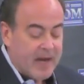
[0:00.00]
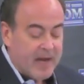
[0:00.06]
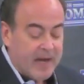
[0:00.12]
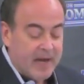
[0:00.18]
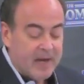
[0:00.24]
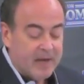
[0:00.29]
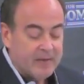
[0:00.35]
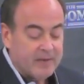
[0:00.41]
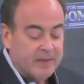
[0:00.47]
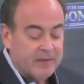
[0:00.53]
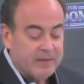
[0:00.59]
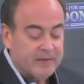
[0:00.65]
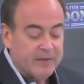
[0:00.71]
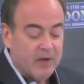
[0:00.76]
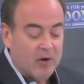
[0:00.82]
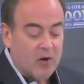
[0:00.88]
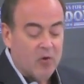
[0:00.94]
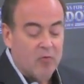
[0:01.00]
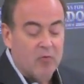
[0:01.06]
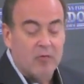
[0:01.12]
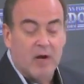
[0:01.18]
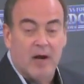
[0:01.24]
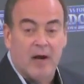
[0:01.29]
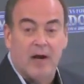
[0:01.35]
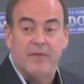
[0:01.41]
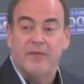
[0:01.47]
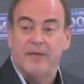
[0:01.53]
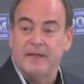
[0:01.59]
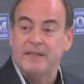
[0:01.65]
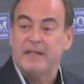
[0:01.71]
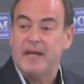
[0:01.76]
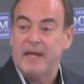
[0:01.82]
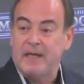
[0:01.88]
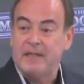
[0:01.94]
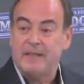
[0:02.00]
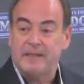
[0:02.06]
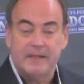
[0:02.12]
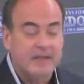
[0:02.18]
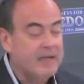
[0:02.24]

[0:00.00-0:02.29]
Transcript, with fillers: And so this case